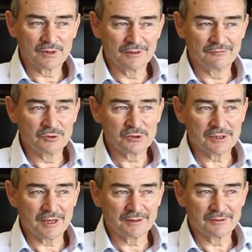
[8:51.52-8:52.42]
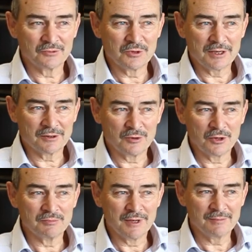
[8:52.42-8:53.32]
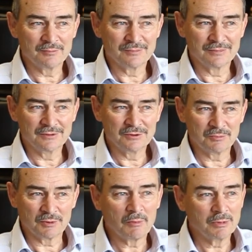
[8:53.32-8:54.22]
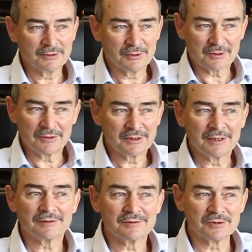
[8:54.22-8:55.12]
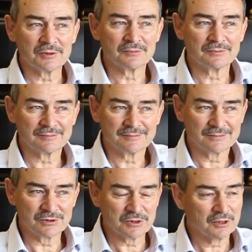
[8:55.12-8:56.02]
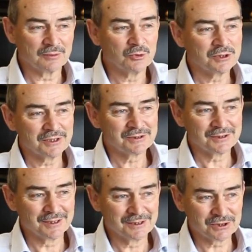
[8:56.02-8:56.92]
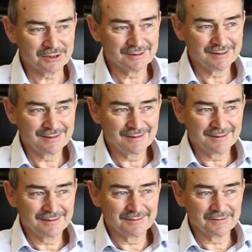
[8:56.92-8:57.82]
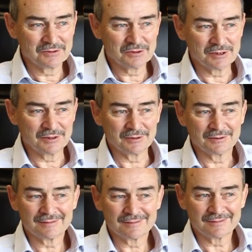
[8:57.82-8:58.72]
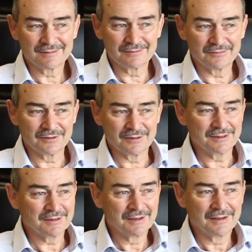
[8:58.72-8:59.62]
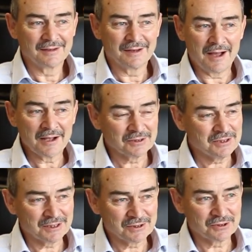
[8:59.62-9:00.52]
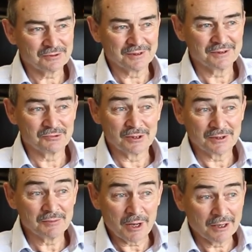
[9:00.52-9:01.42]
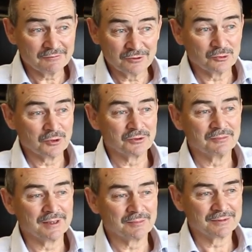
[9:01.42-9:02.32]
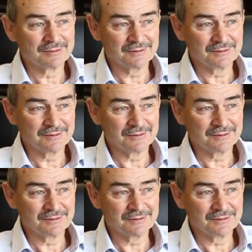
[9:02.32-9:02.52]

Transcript: if you start it without a roadmap, then you're probably not going to get to some desirable destination. So the architecture is really part of your roadmap.